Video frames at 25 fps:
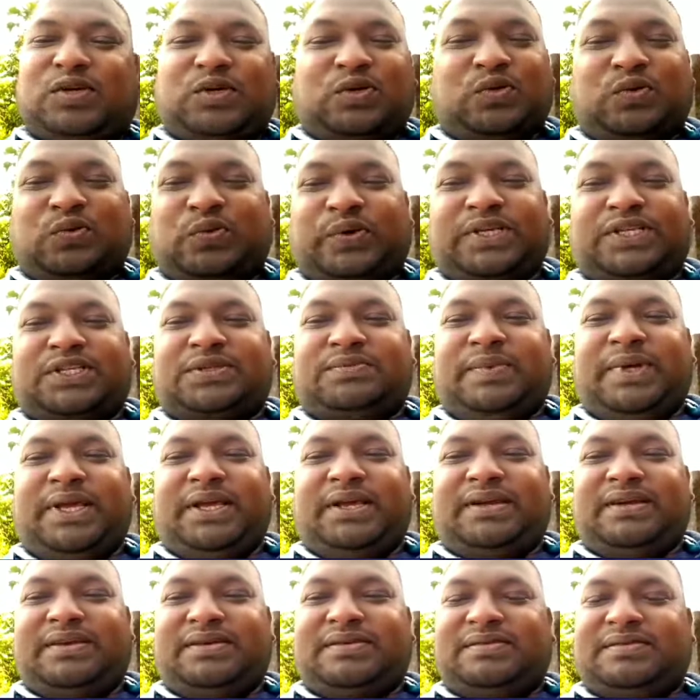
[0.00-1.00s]
we speak.
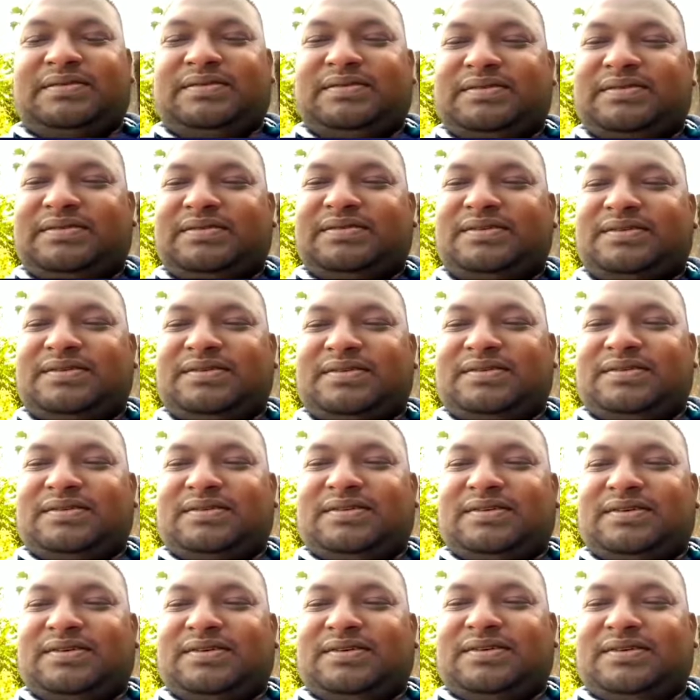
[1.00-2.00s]

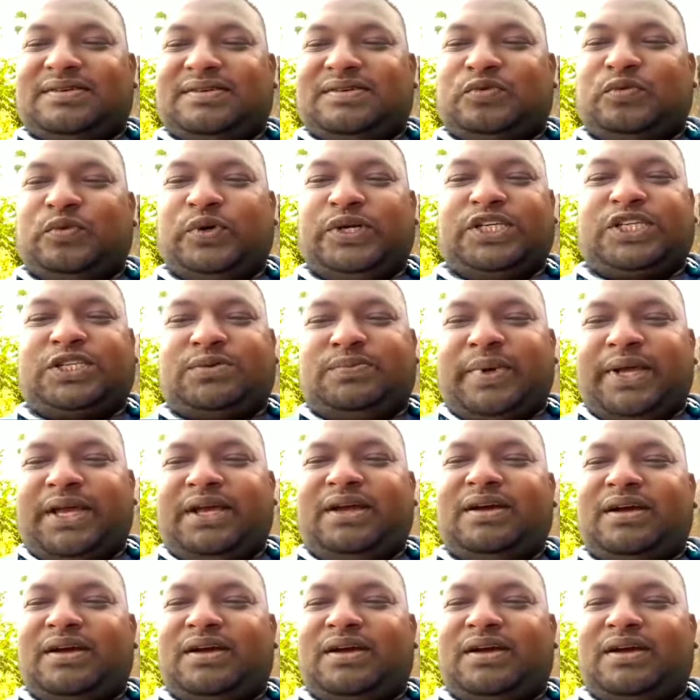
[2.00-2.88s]
We speak